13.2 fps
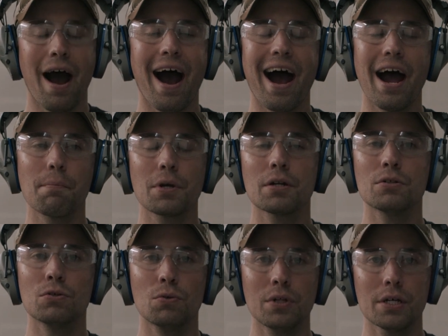I'm gonna
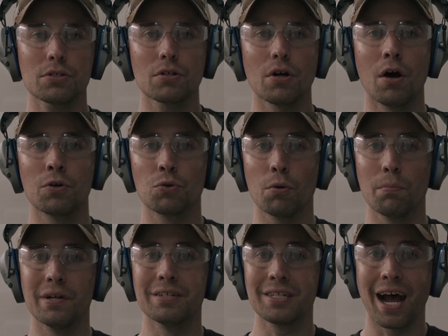do this under a
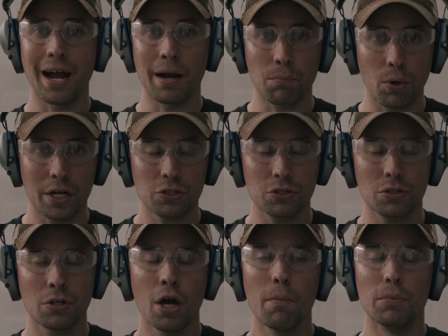bit of time
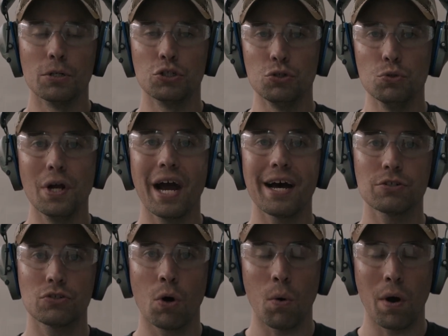pressure, but you
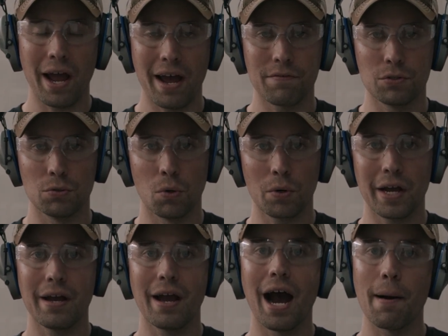guys don't have to,
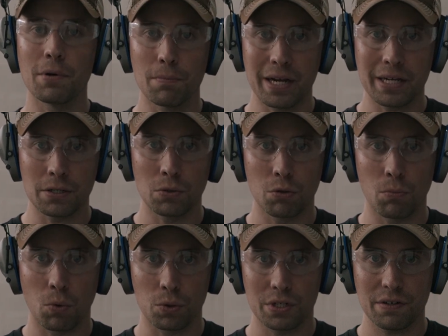okay? I'm gonna make it a little
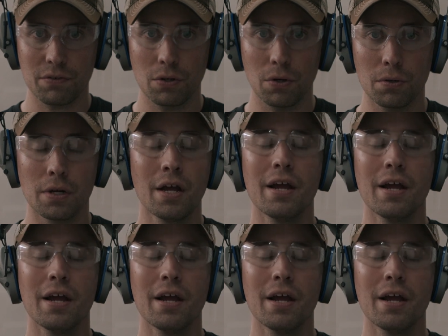more difficult.